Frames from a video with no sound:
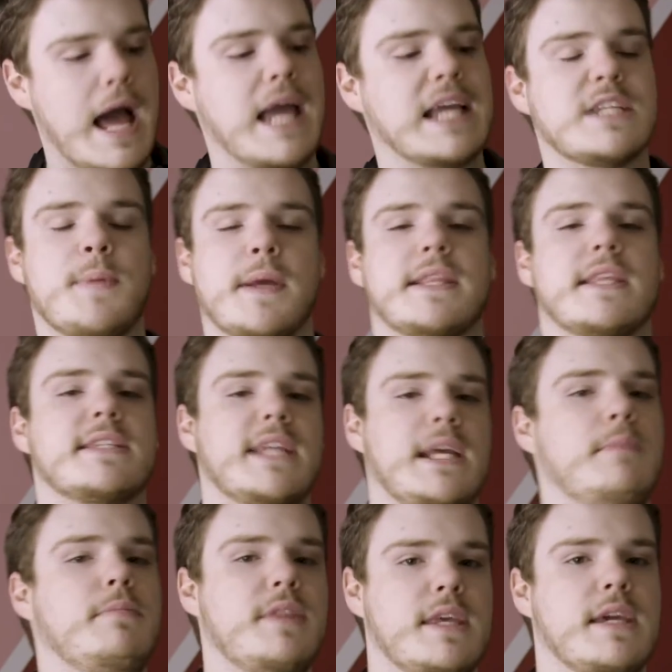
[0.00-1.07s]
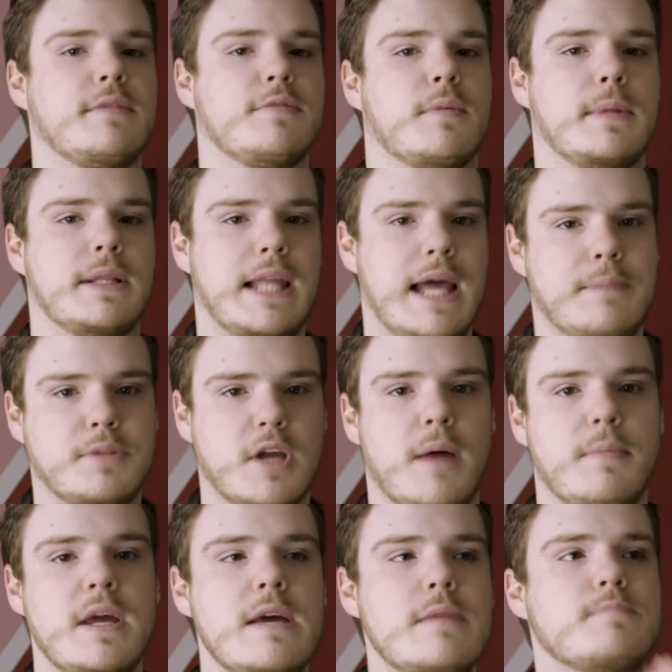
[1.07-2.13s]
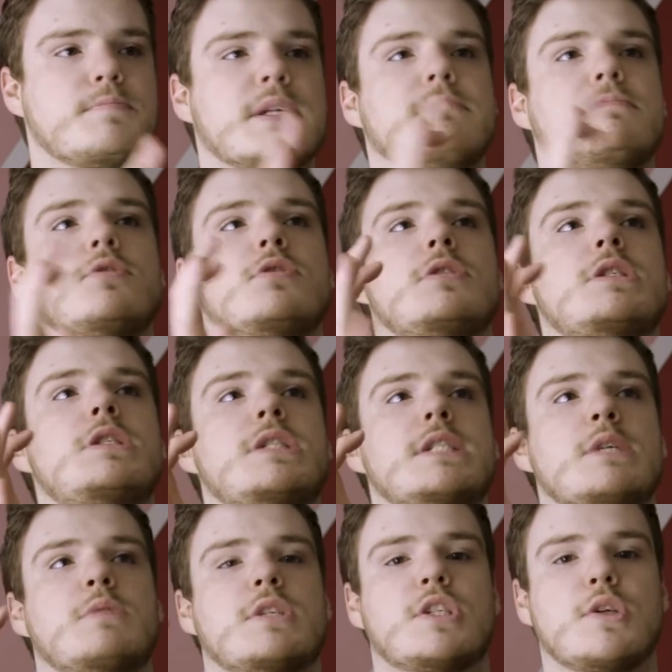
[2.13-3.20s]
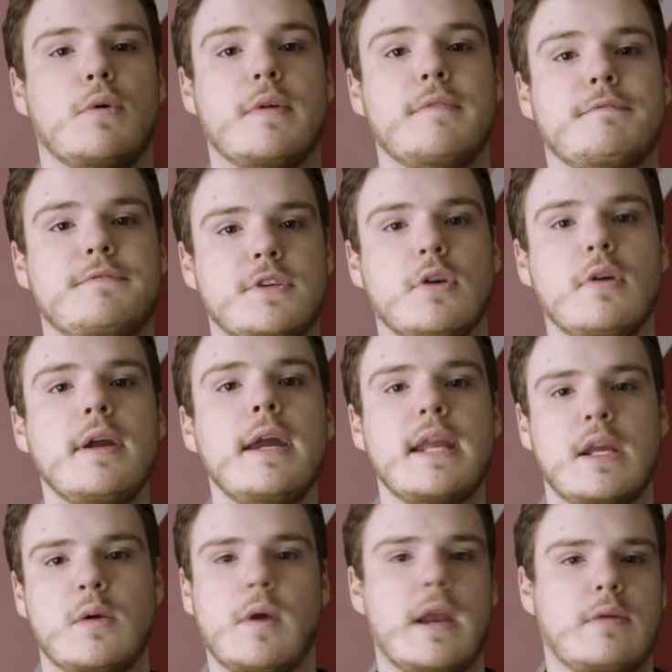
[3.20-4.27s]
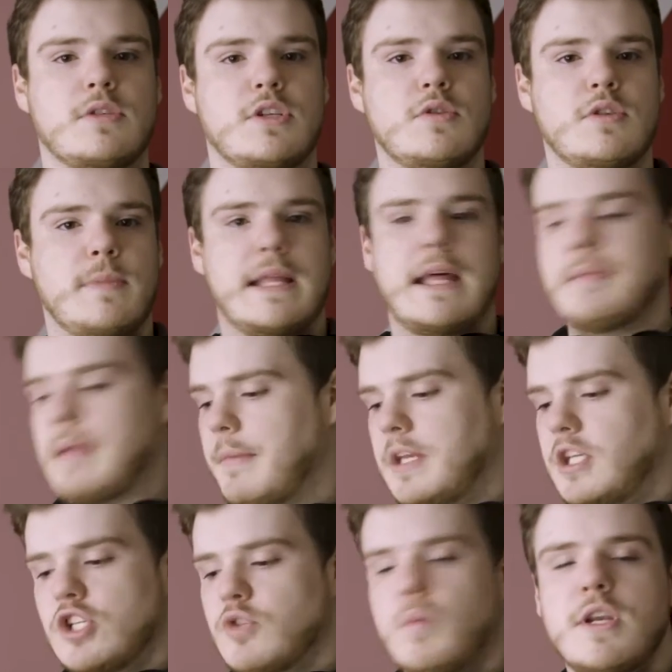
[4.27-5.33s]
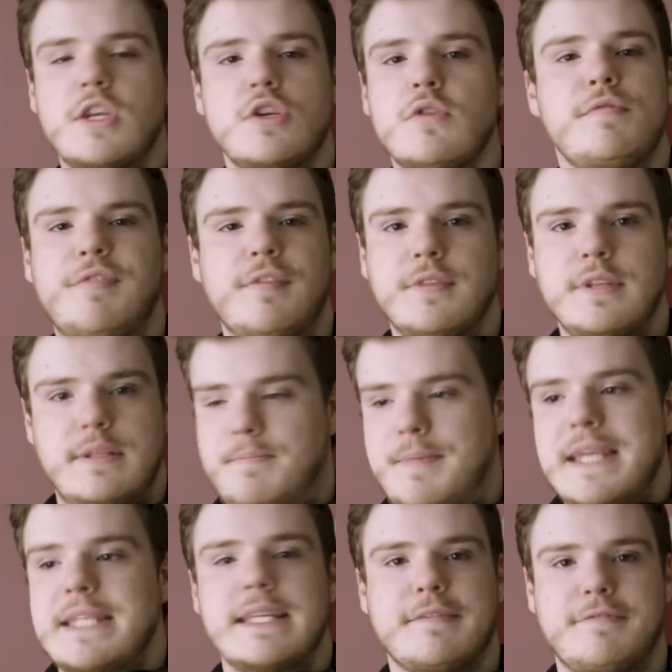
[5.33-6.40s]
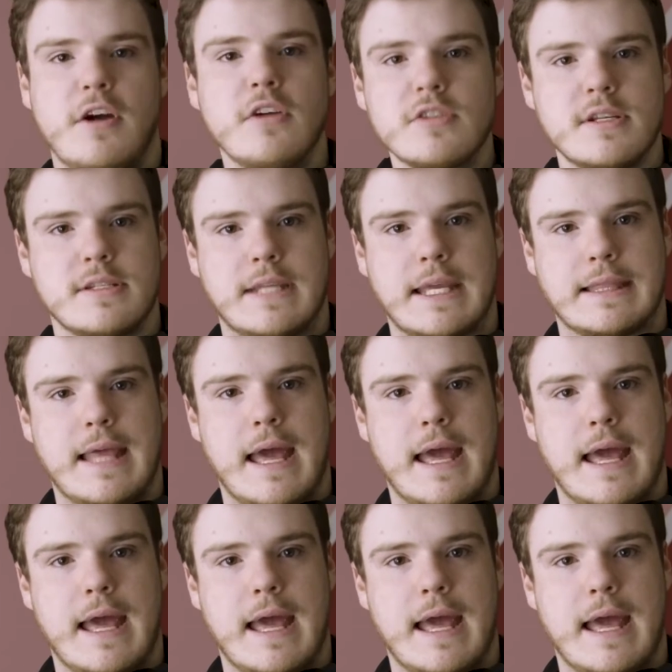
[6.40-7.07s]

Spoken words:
I expect the same thing from a laptop, but it was so infuriating when I was using my laptop. I mean, it just wouldn't do basic functions like